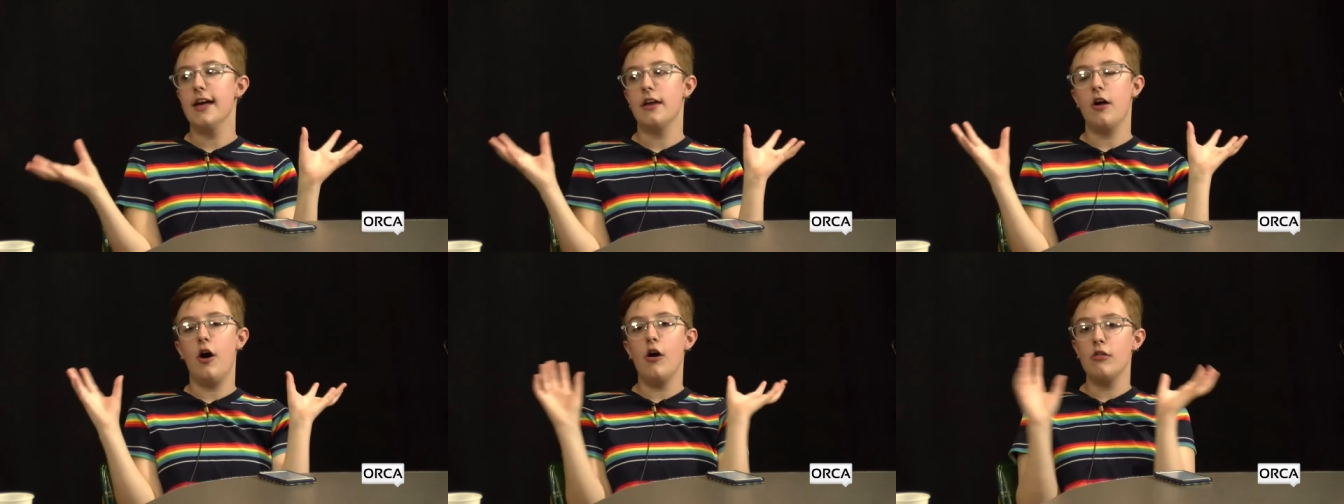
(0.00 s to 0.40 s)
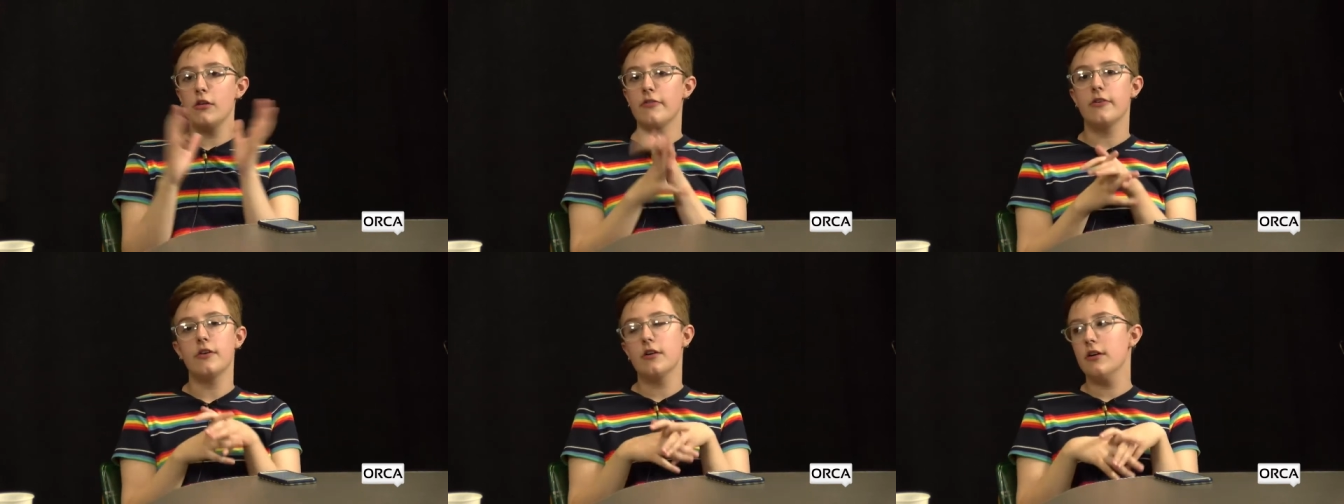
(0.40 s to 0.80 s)
And all of
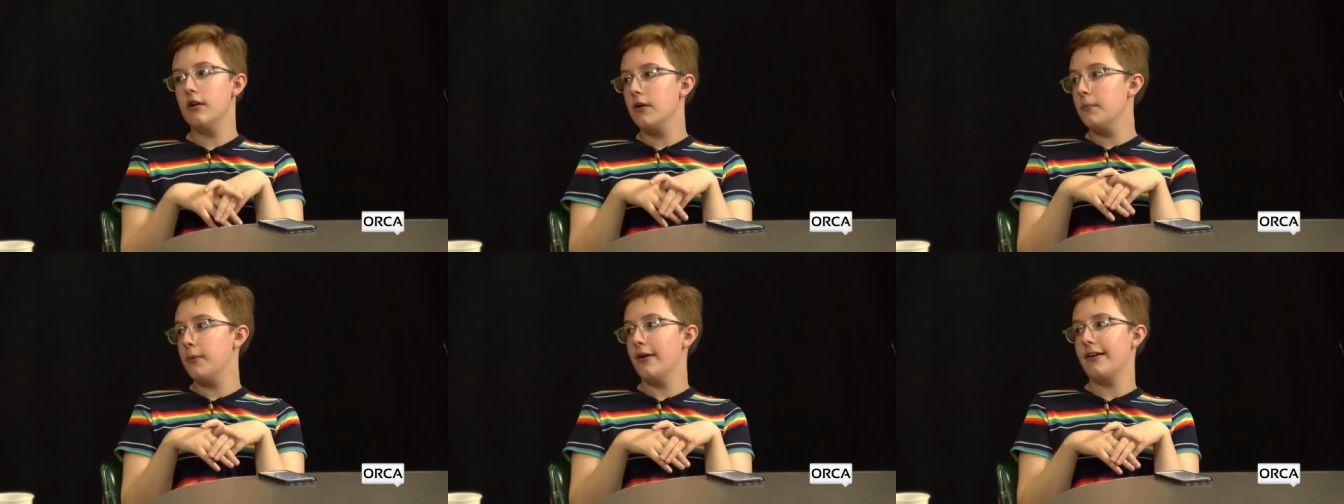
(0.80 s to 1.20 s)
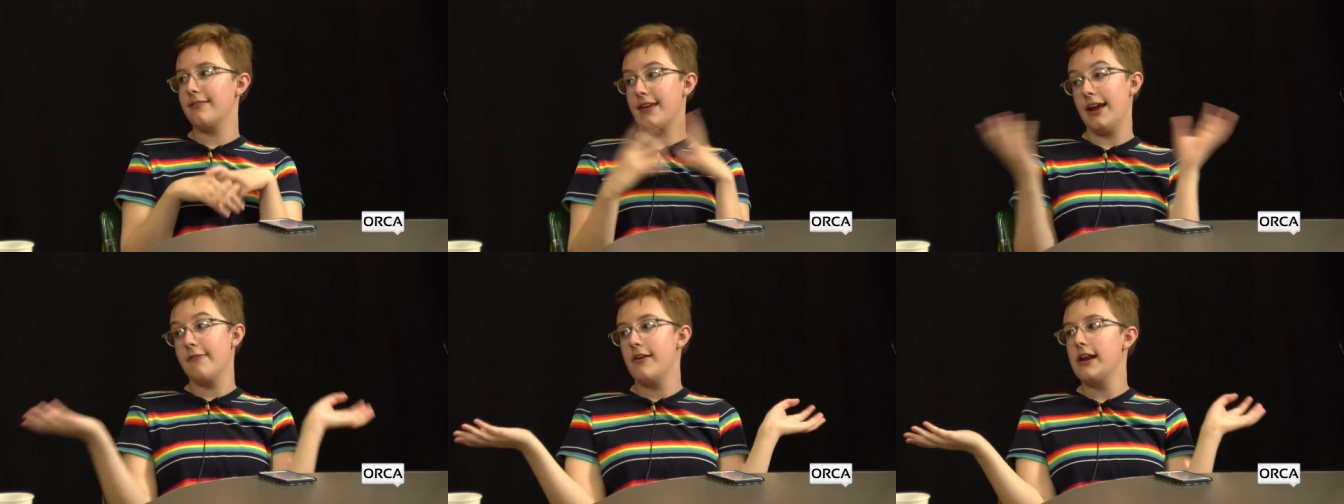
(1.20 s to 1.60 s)
her books
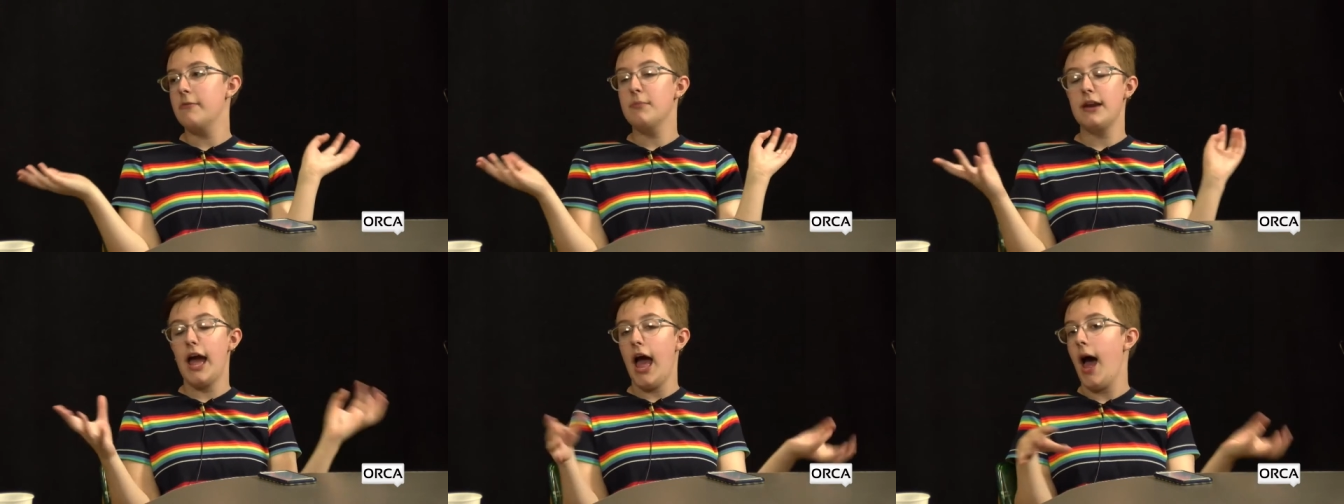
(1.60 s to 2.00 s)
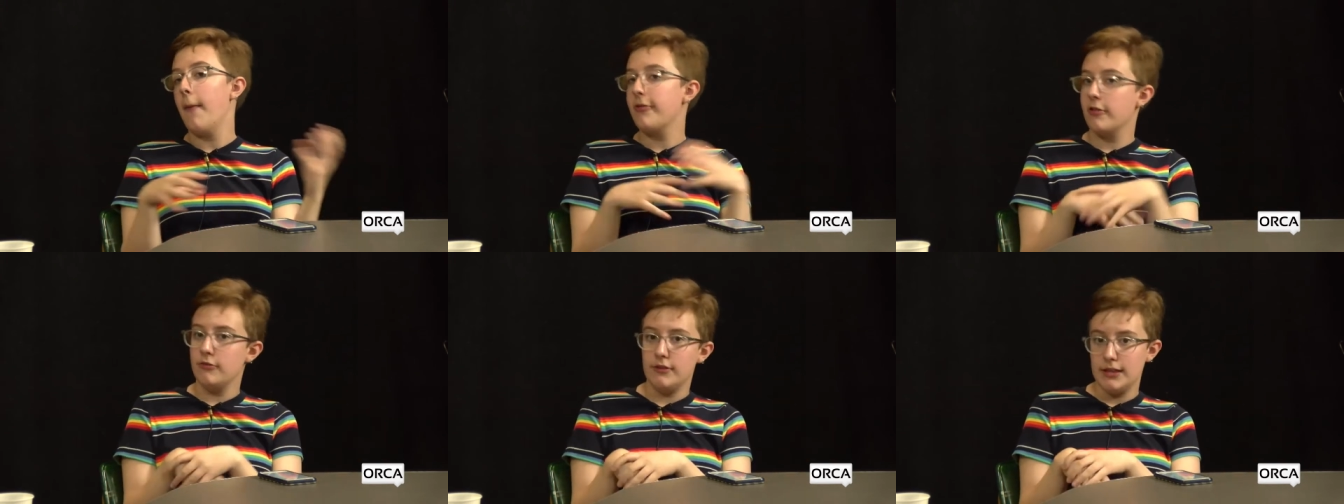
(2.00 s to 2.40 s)
that I've read have been
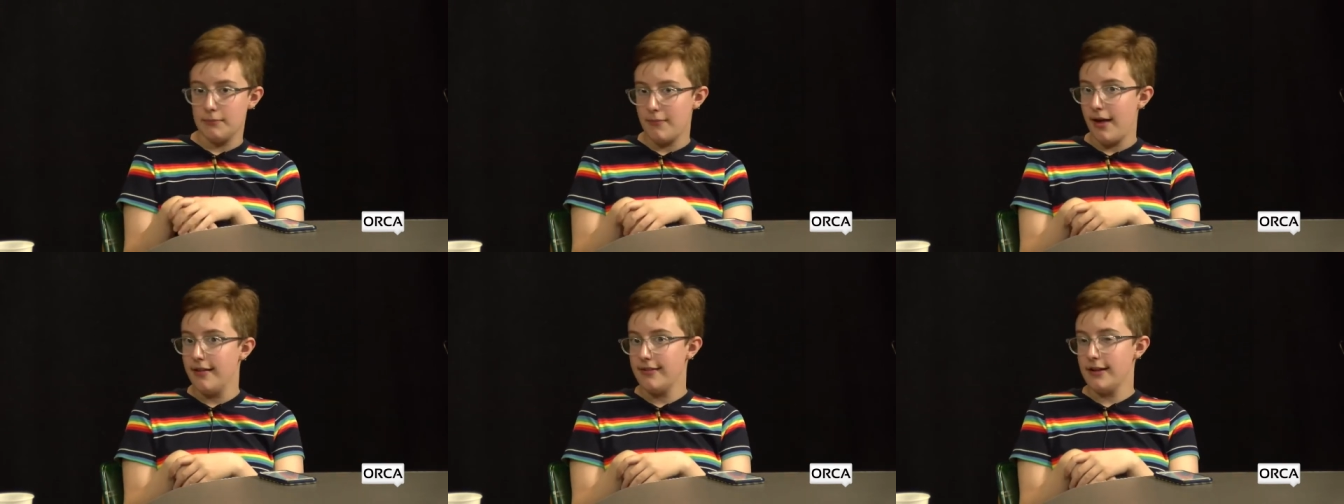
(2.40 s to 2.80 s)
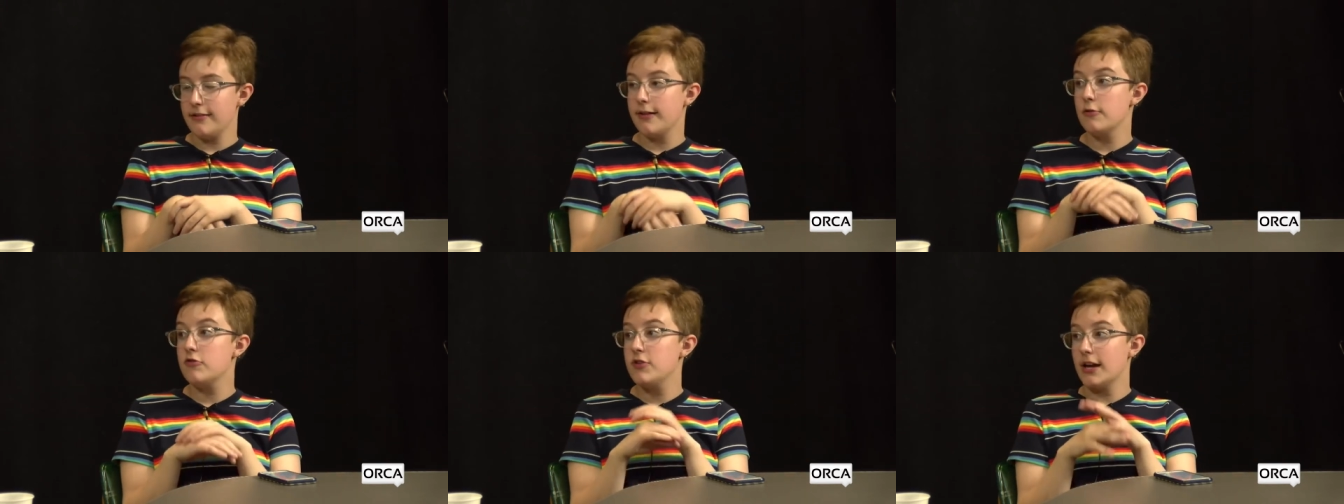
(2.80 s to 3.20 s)
absolutely amazing.
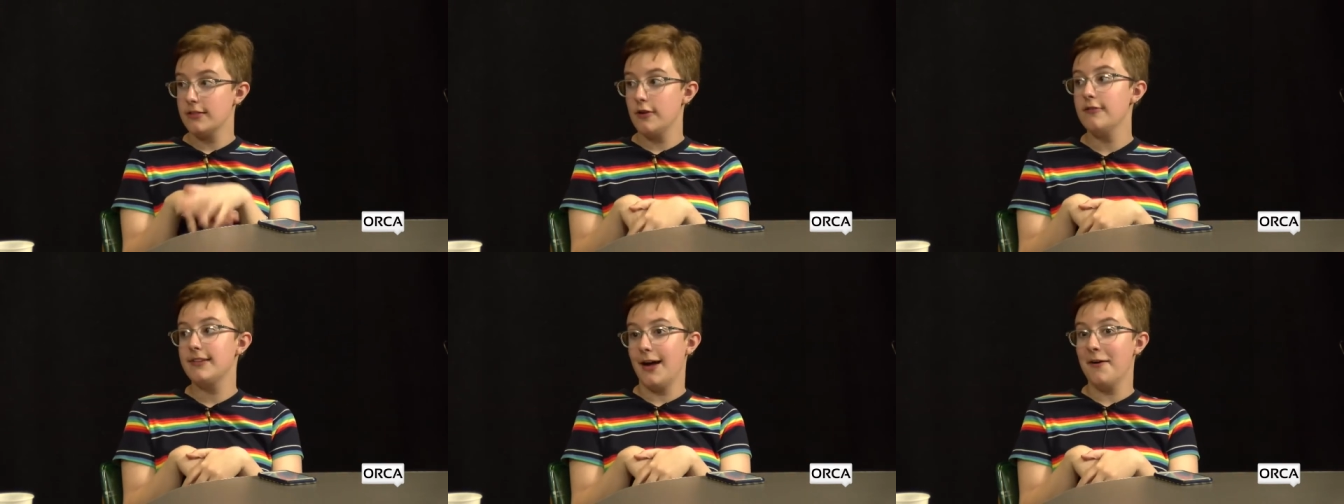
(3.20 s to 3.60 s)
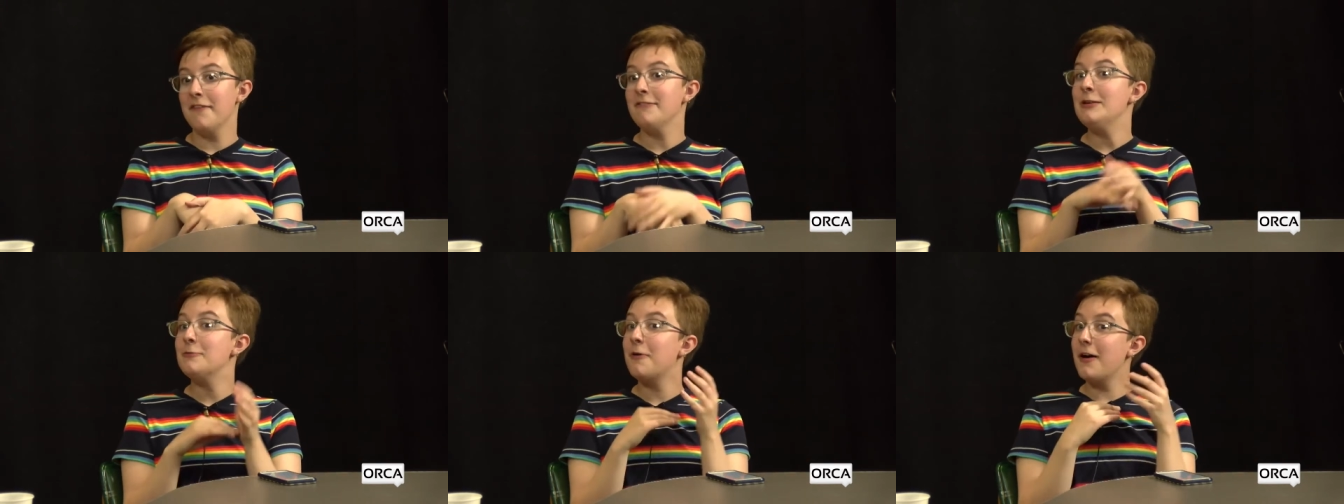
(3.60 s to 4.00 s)
So check those out
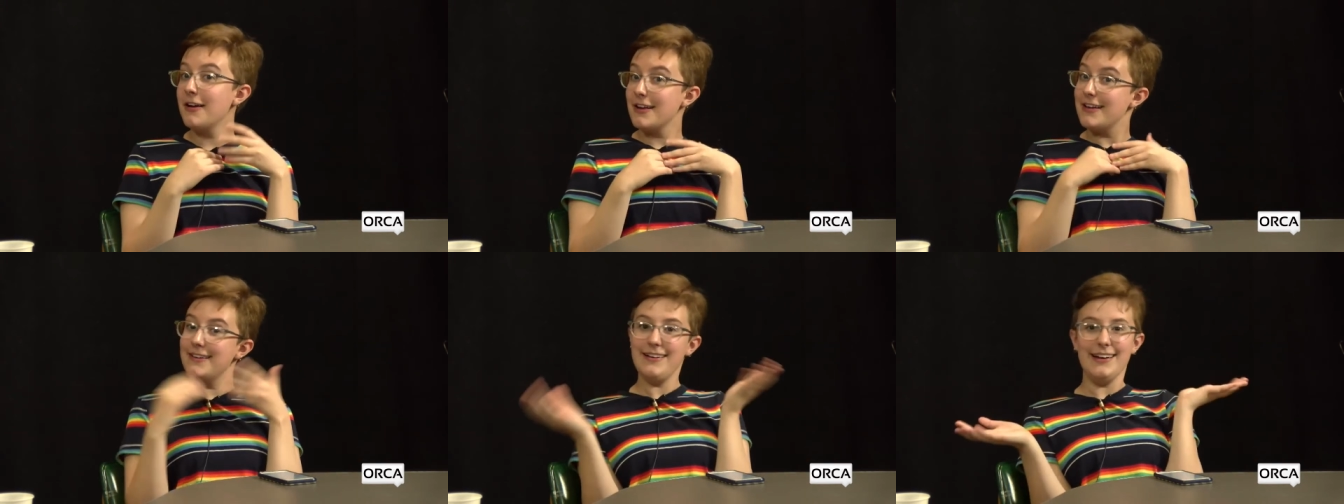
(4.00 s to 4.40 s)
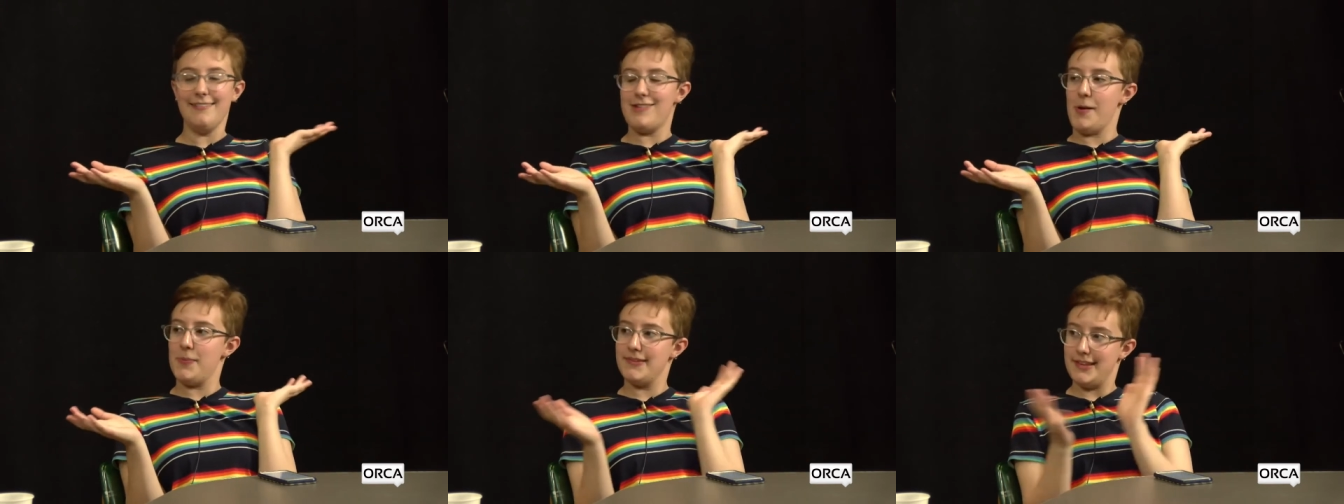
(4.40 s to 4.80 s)
if you want good
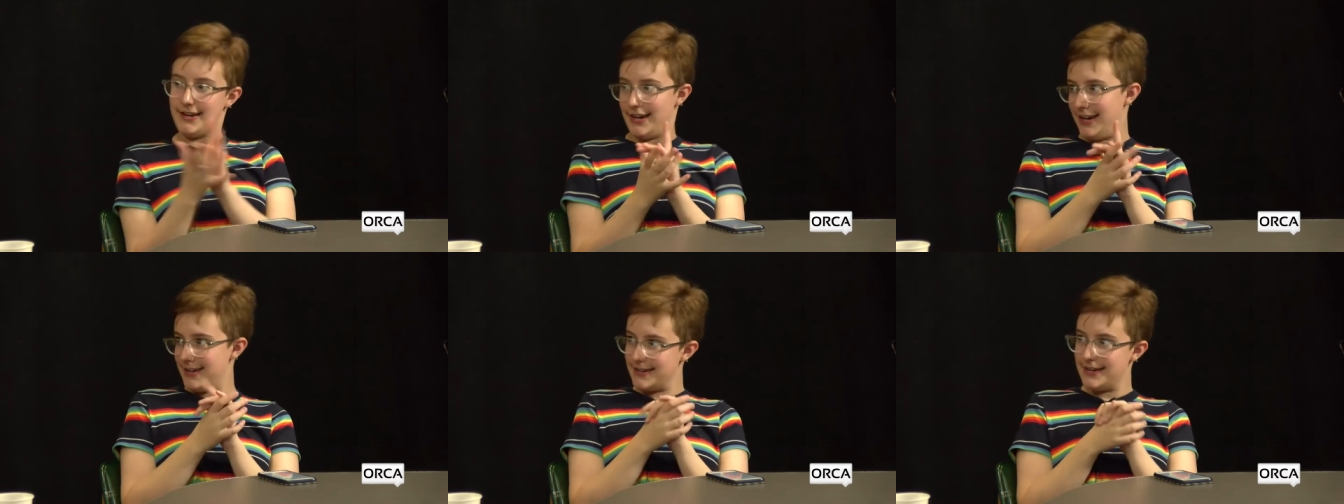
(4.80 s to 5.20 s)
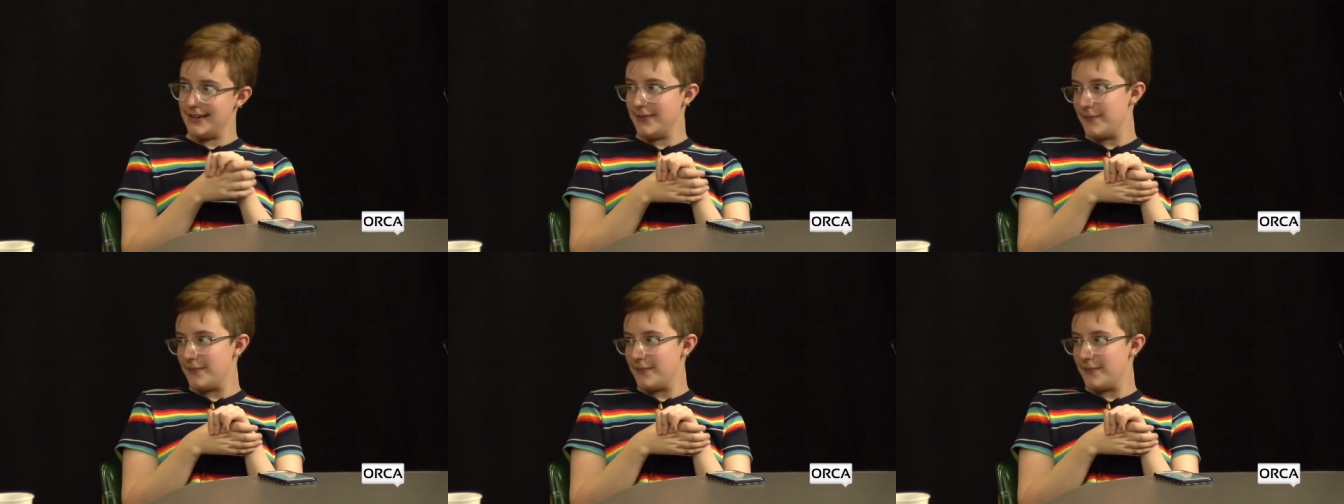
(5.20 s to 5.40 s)
representation.